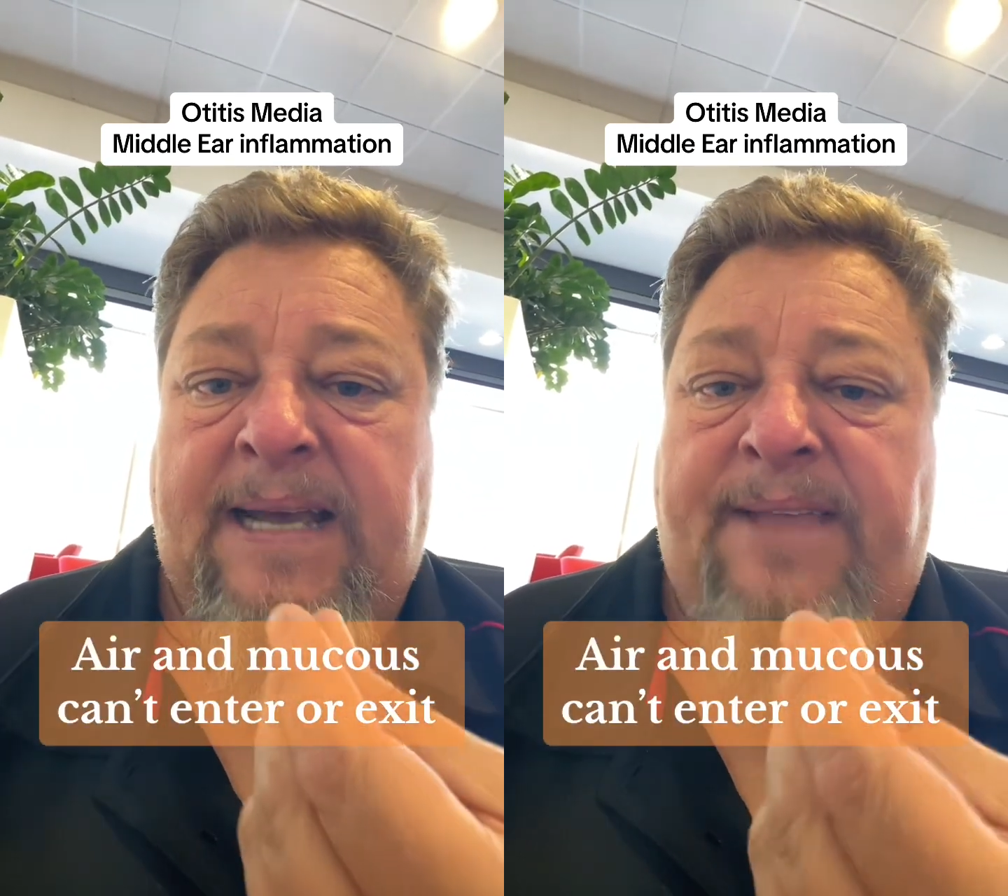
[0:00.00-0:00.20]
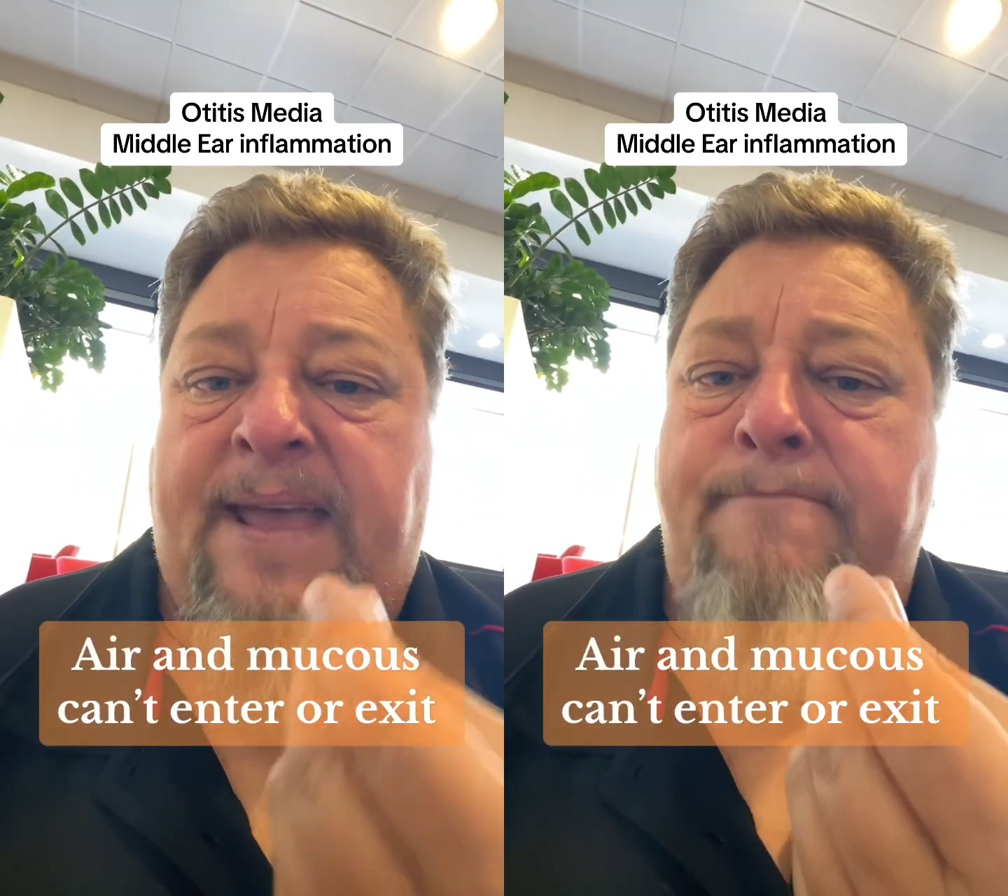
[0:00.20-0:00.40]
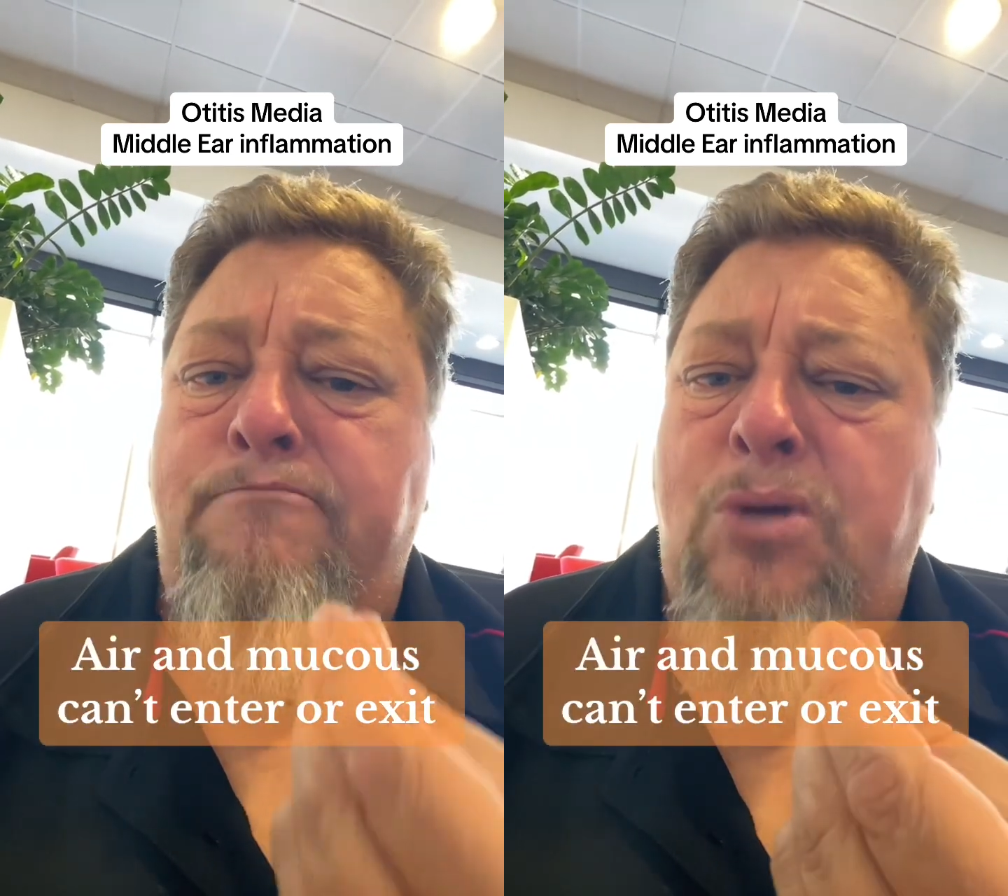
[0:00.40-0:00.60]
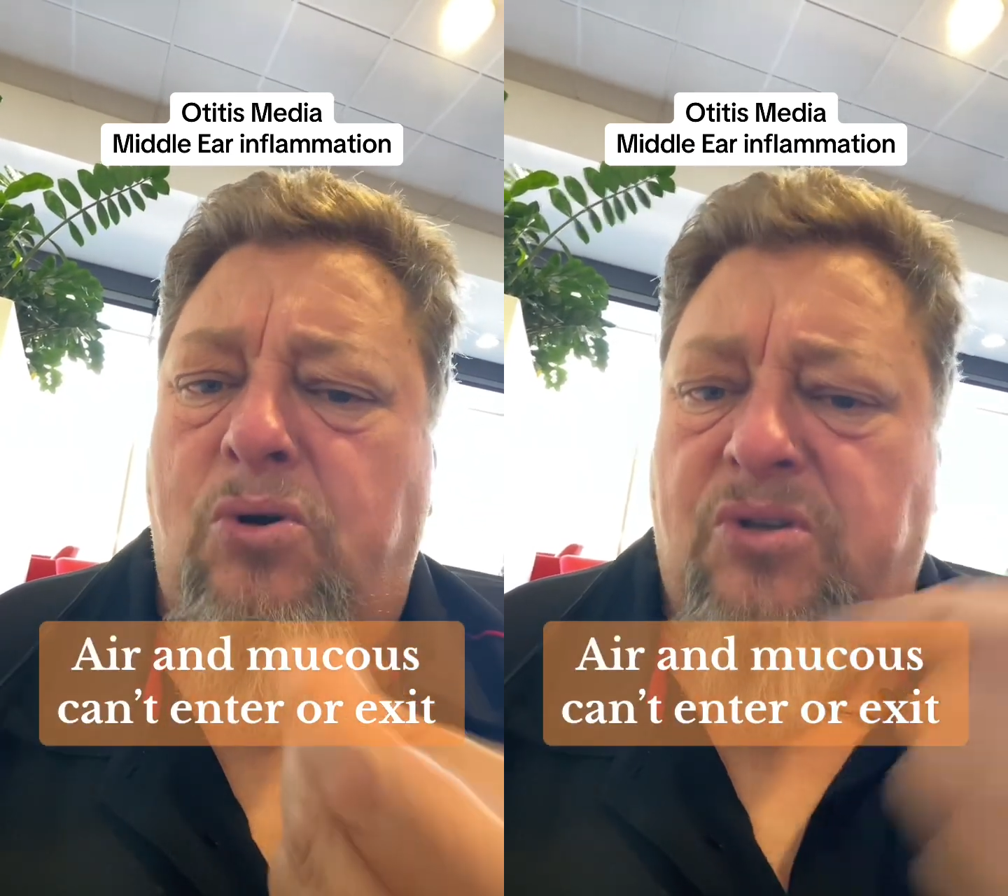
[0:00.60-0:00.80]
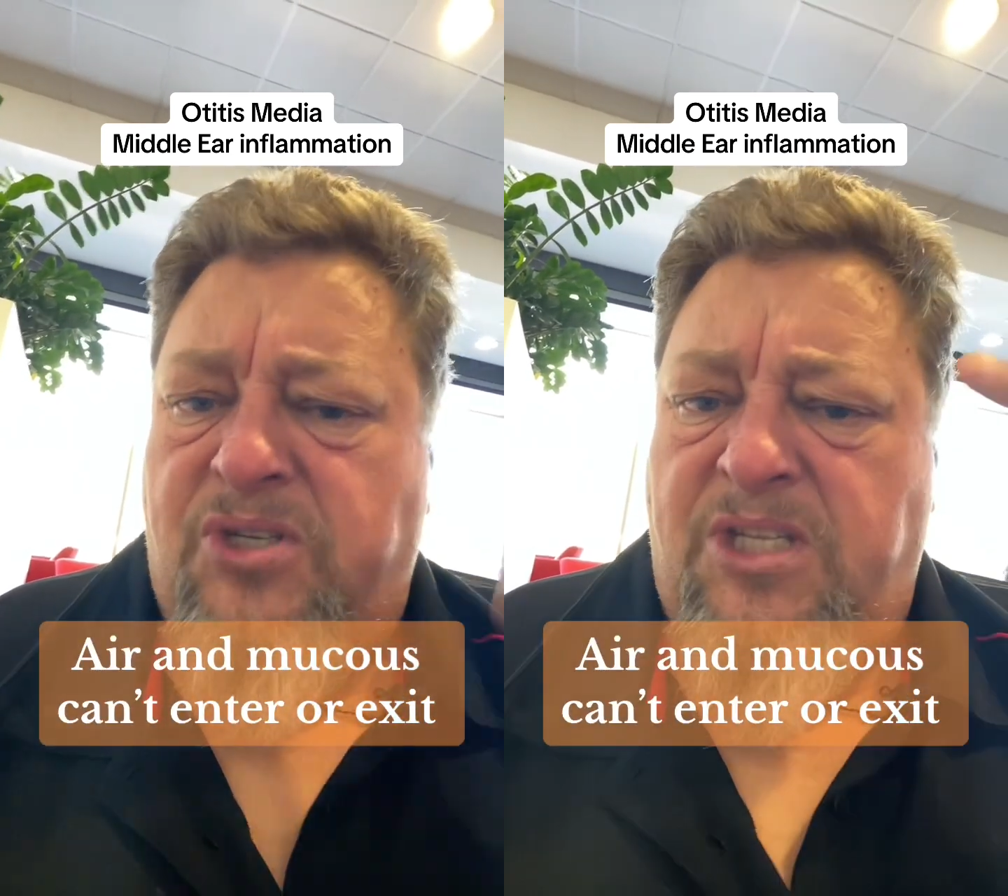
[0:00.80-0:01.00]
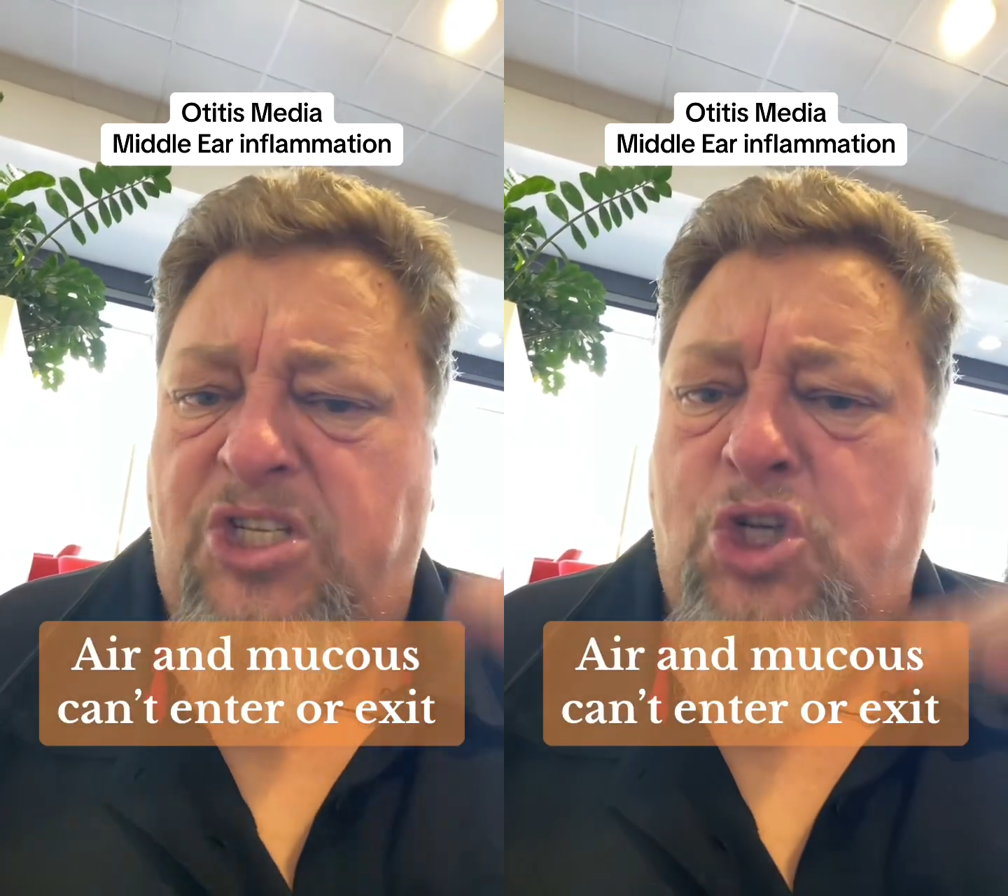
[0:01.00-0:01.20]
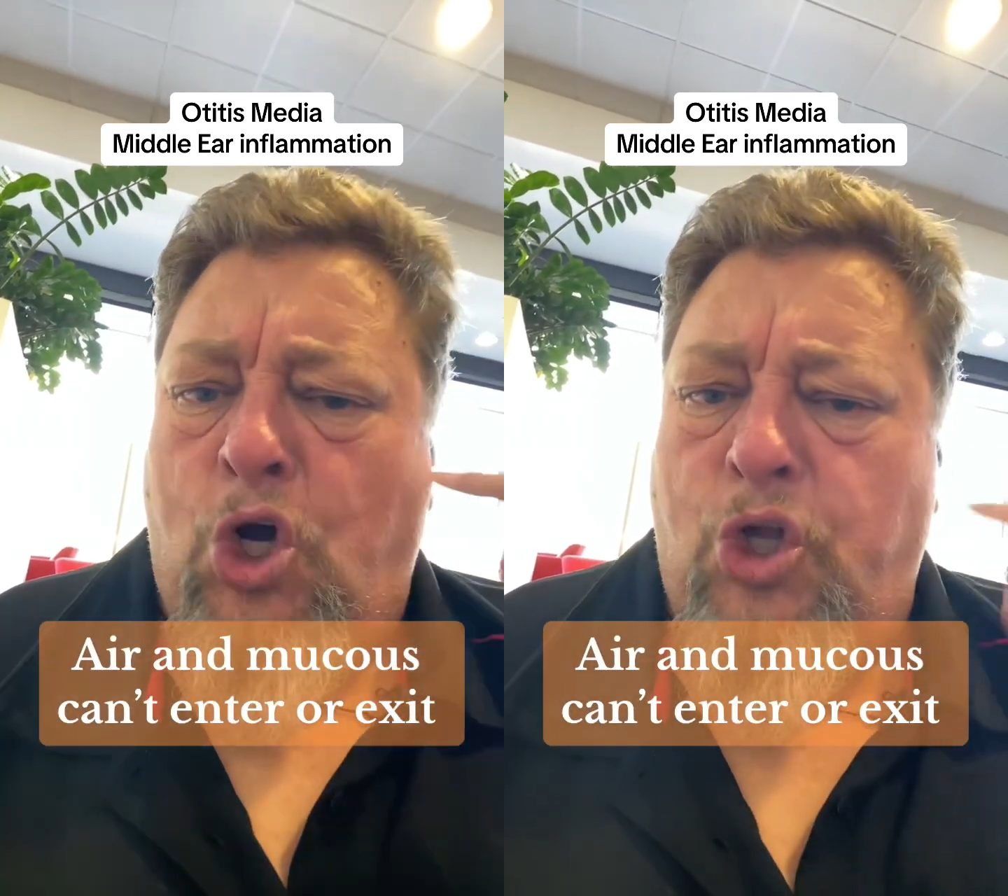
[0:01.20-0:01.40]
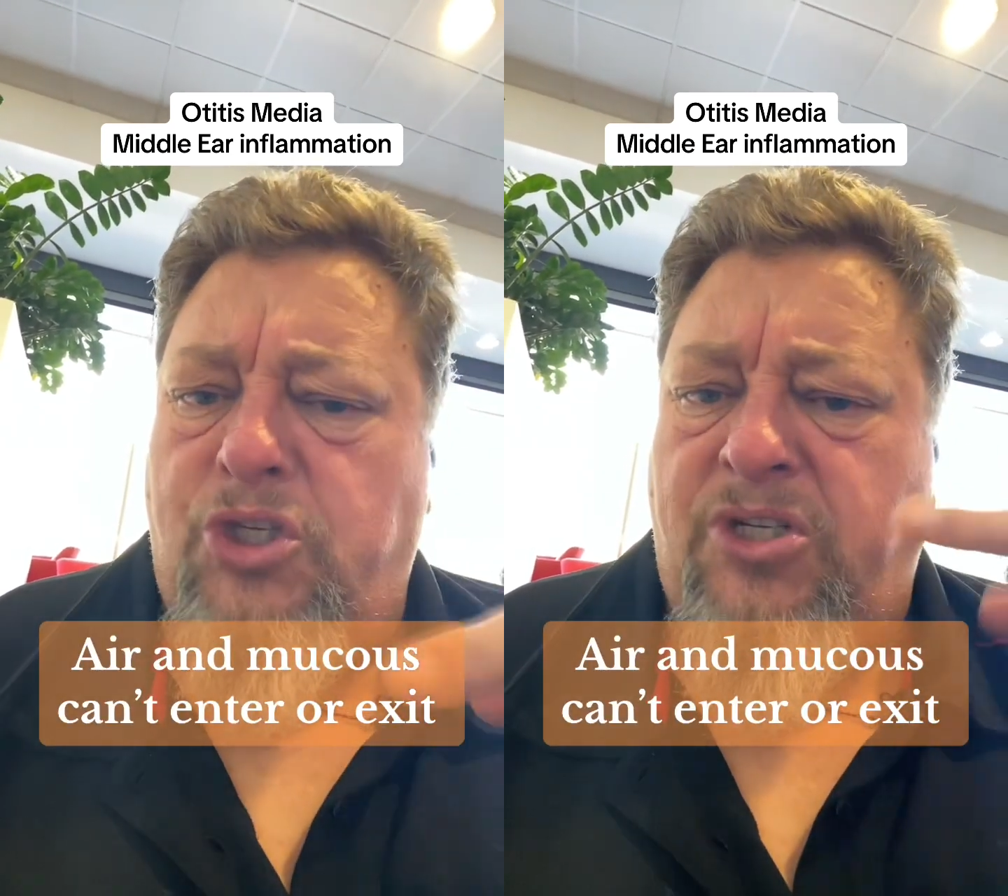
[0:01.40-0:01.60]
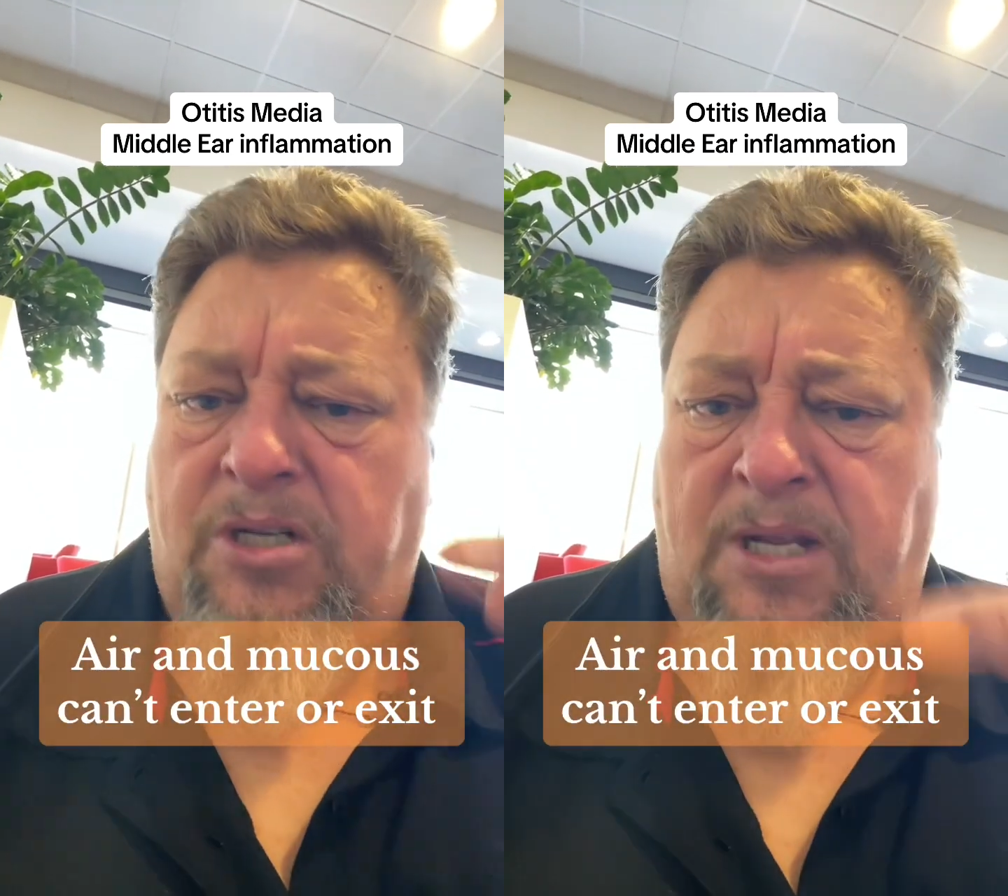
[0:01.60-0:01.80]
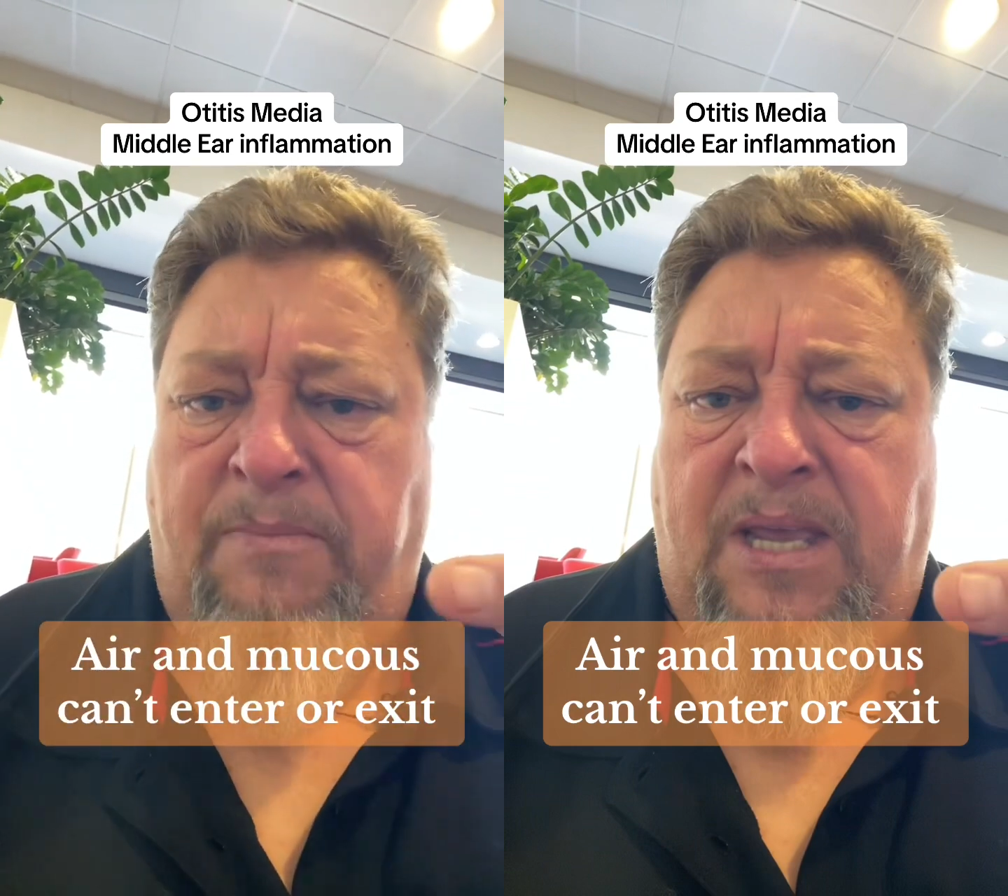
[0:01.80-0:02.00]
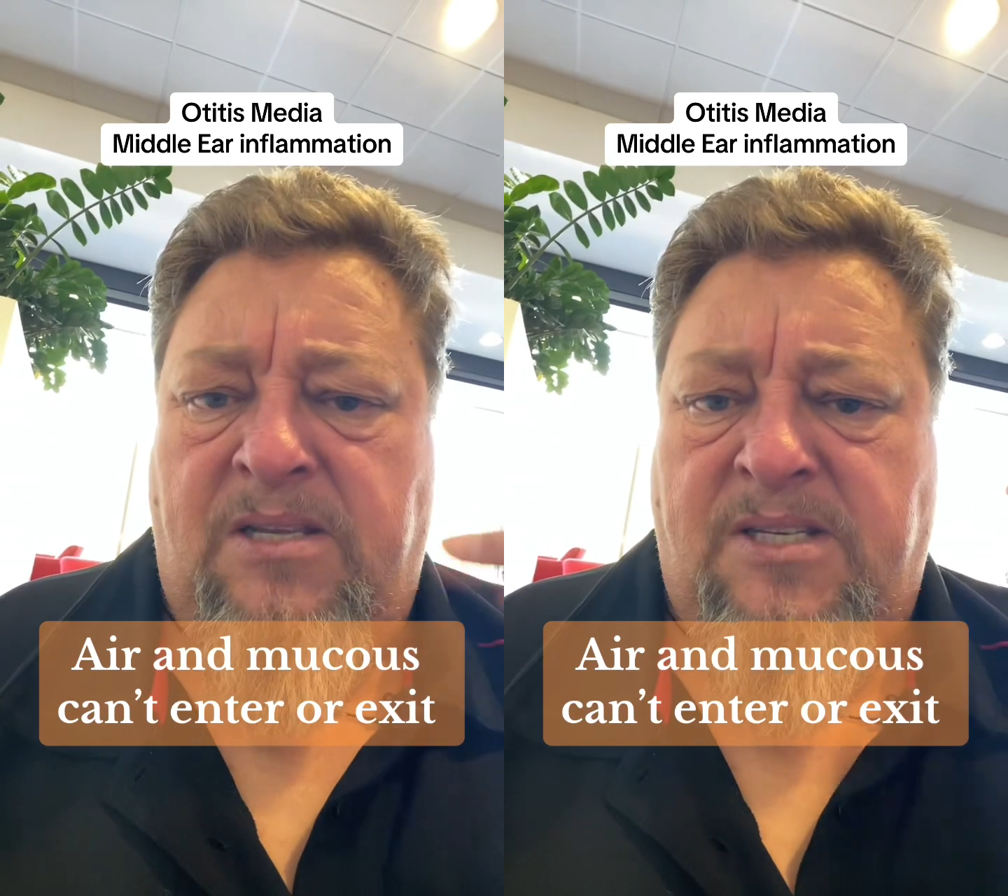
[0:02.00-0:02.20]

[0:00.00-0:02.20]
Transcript: And that mucus that's constantly being